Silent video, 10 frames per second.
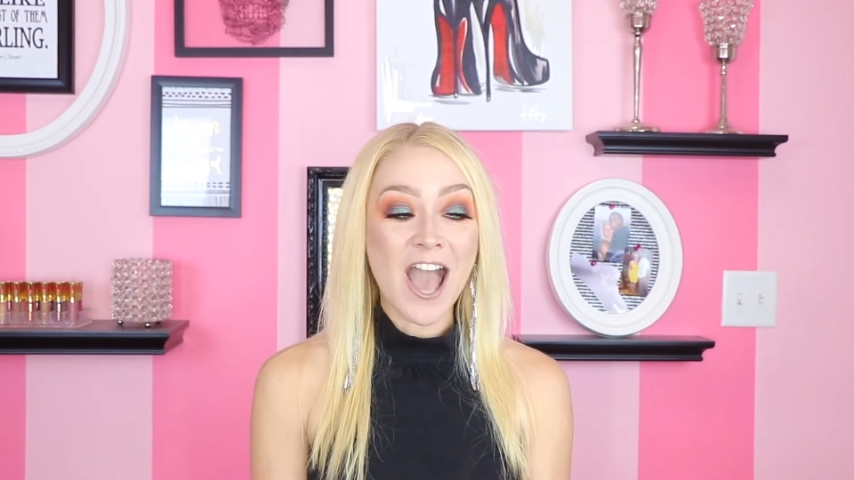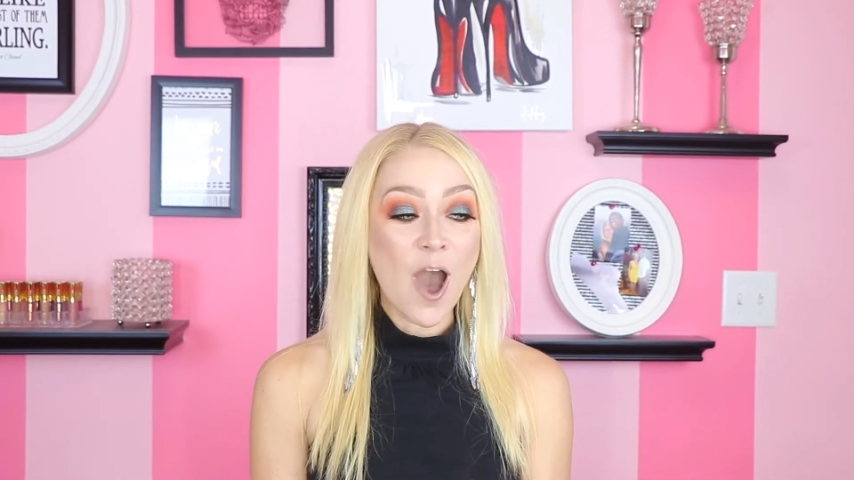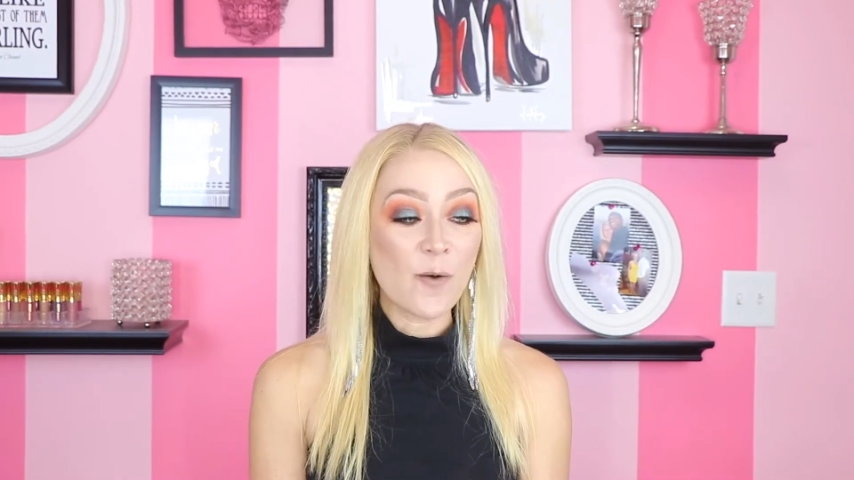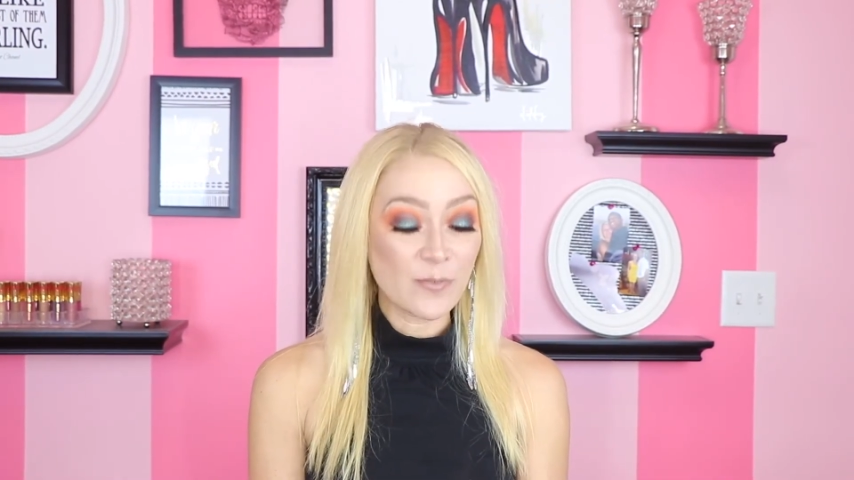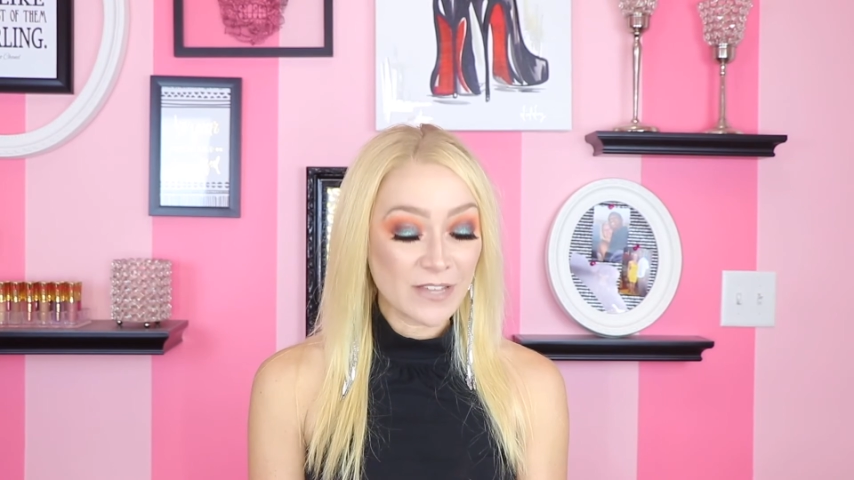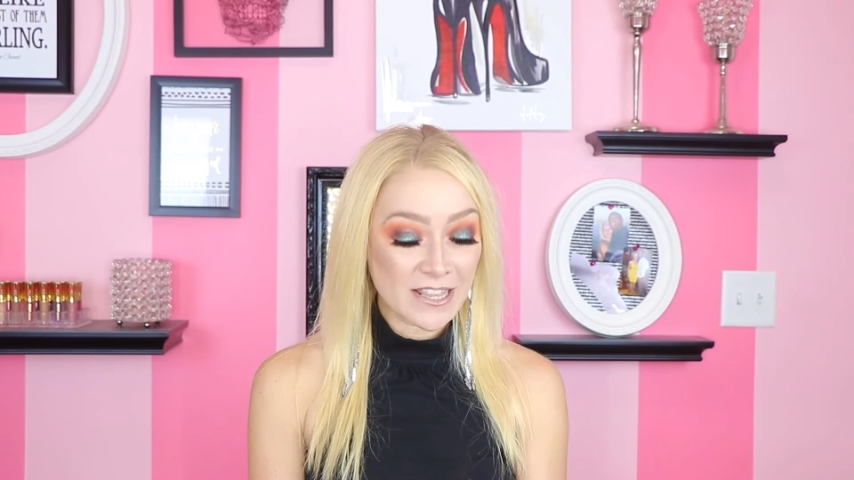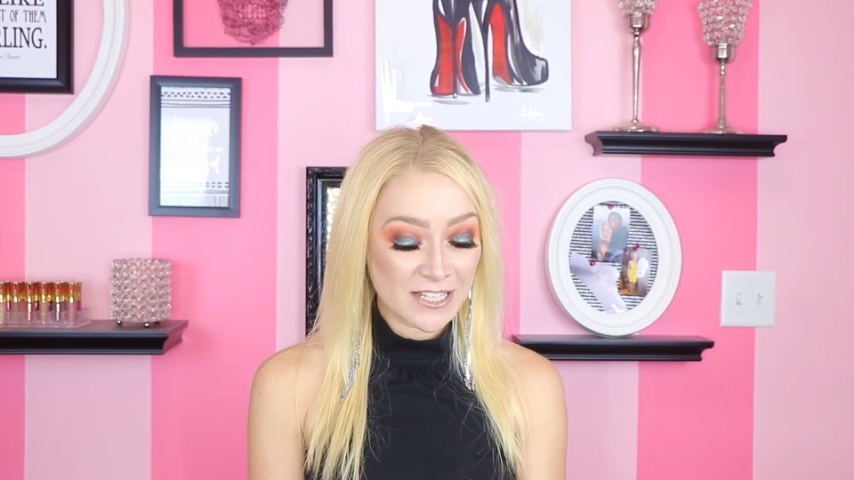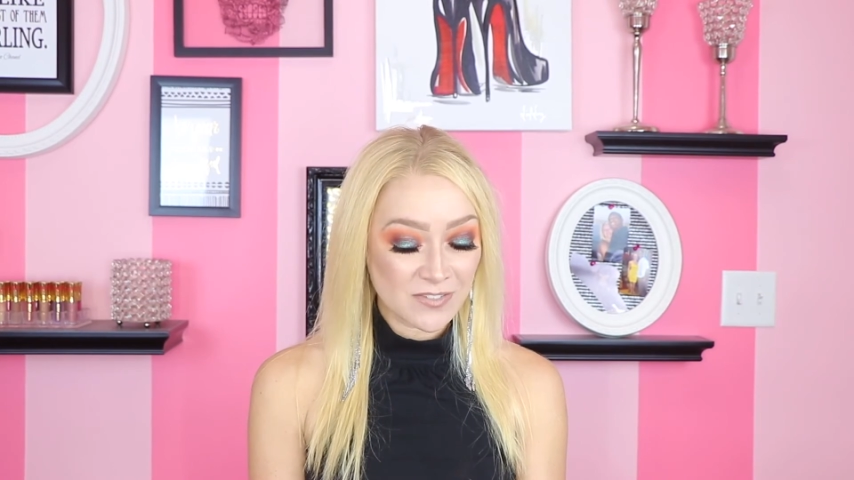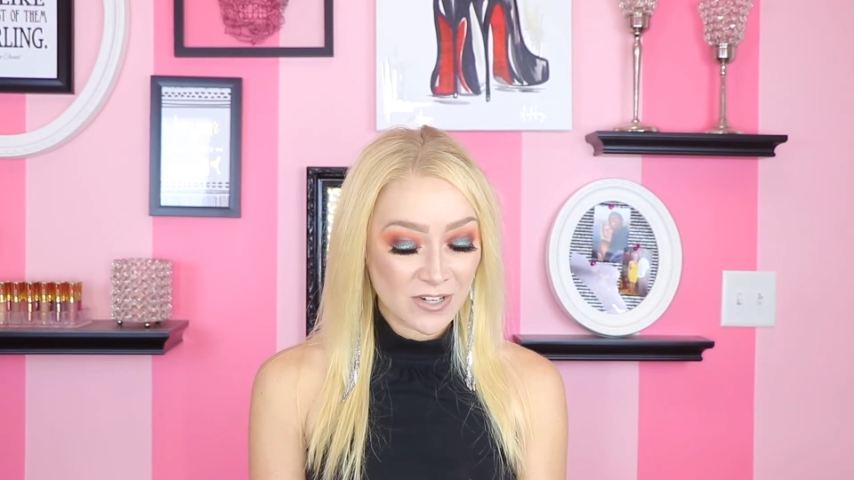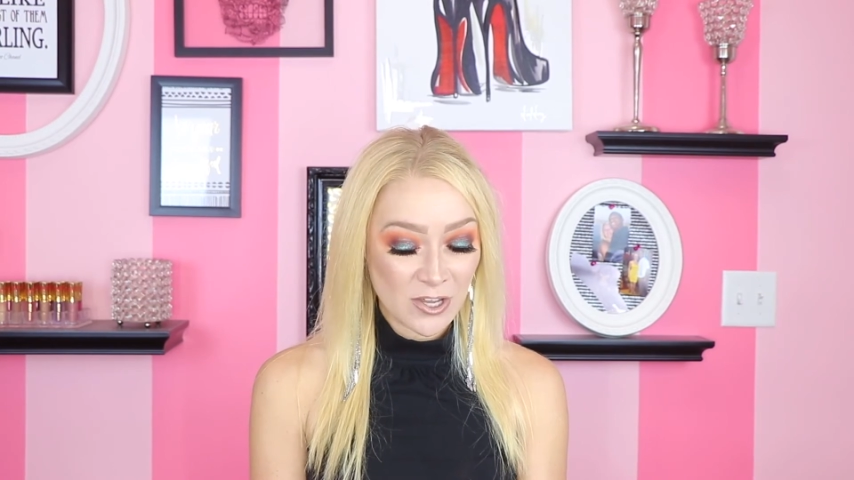Hopefully
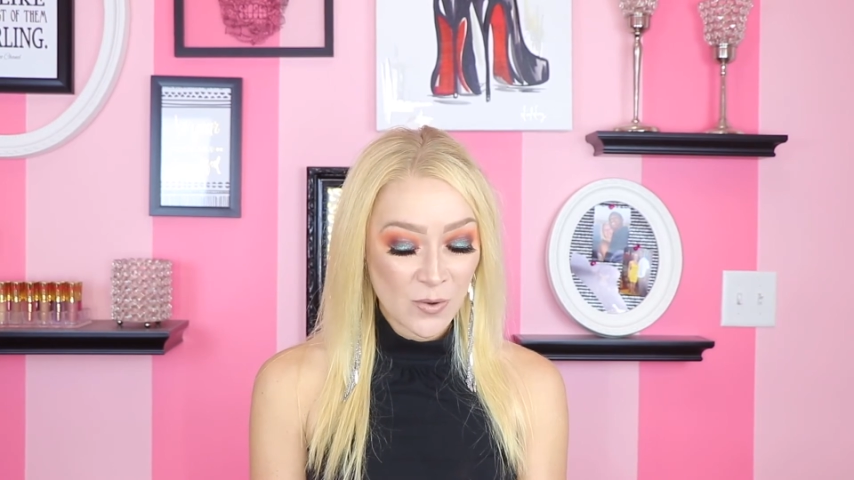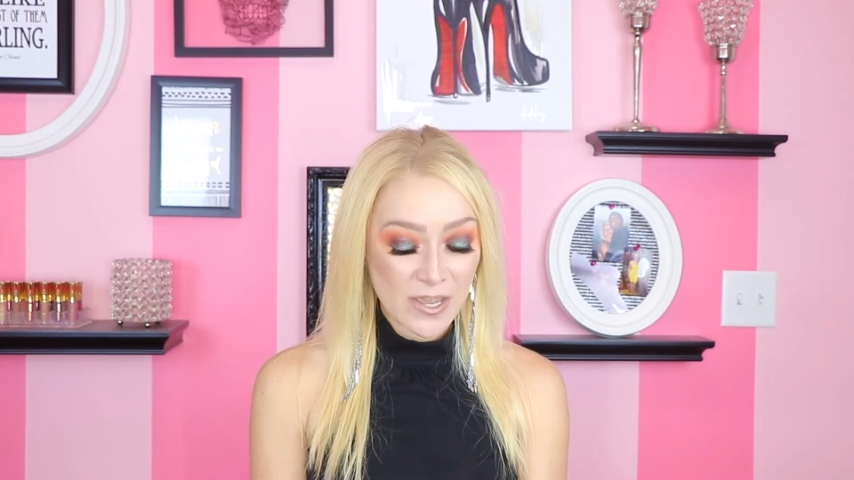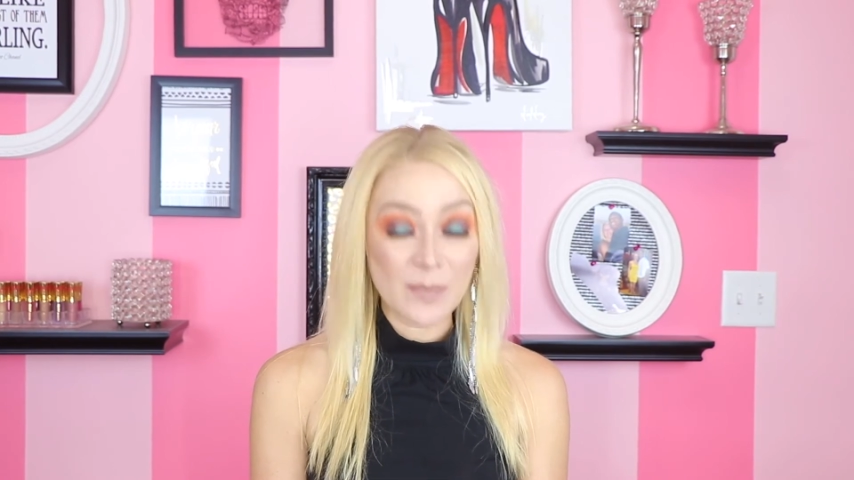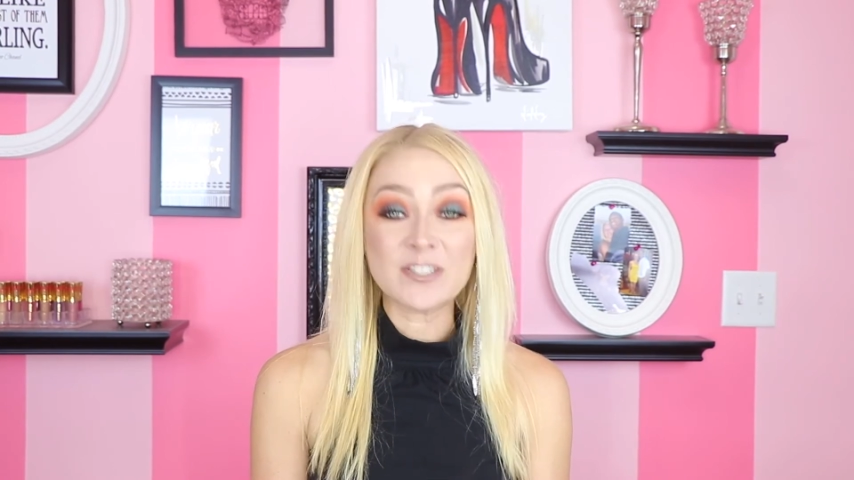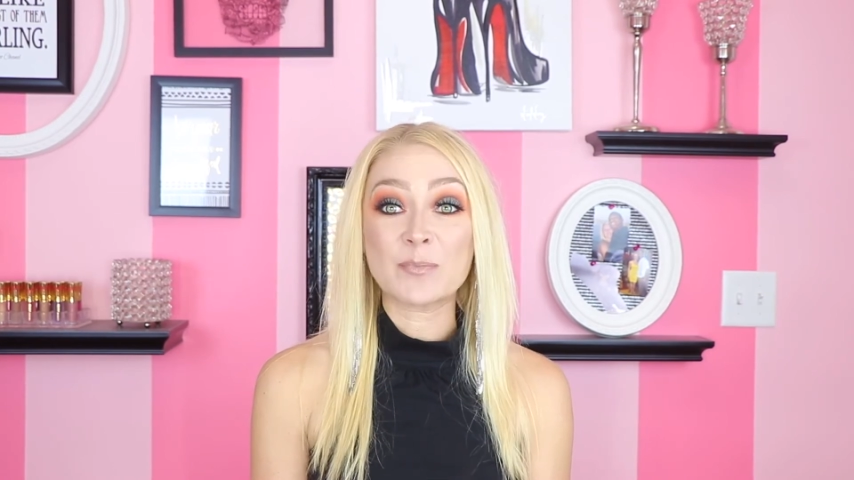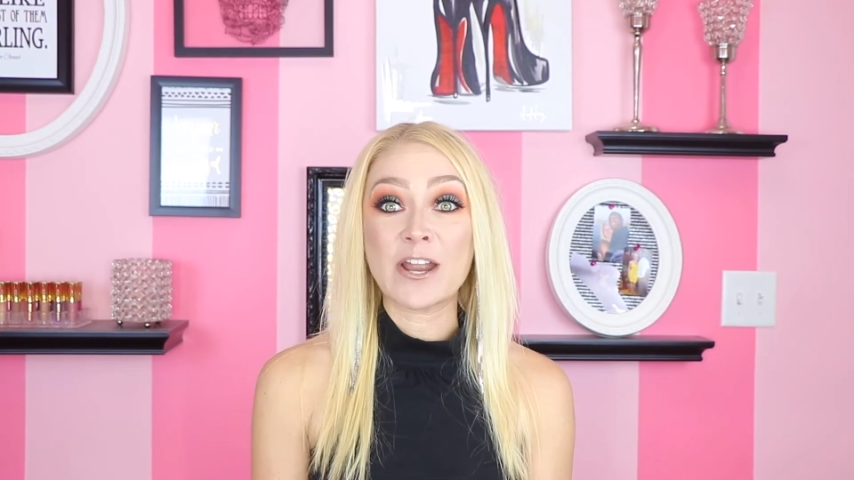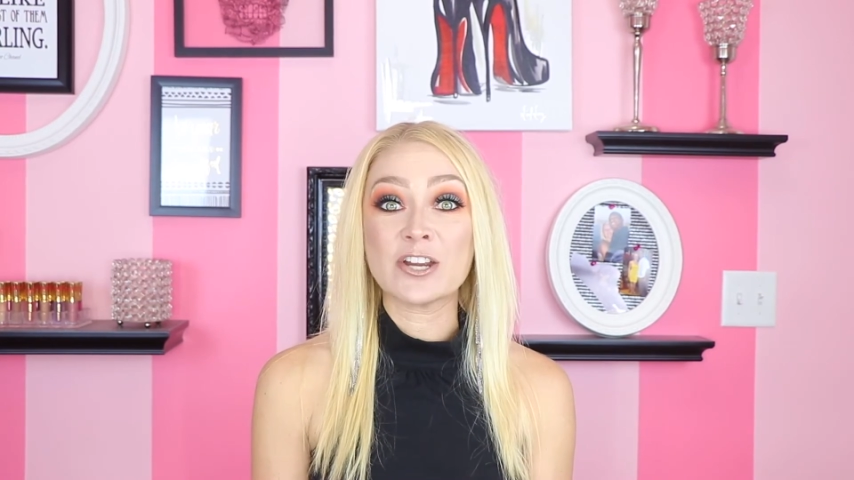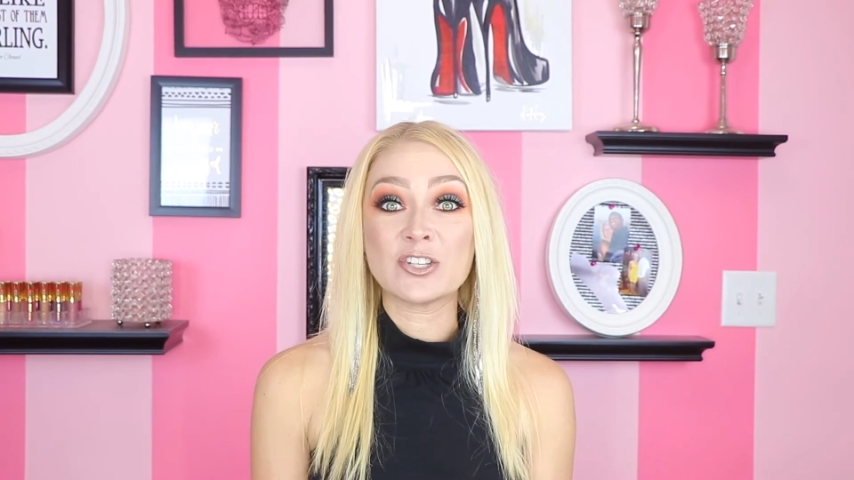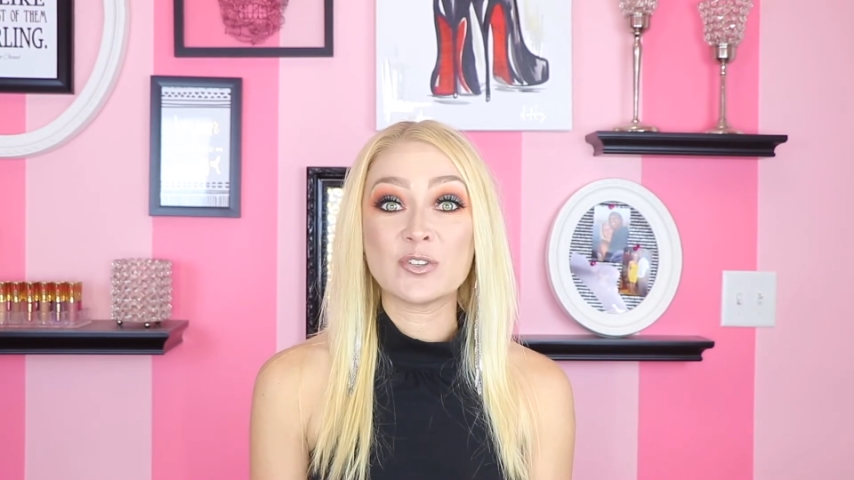this video inspired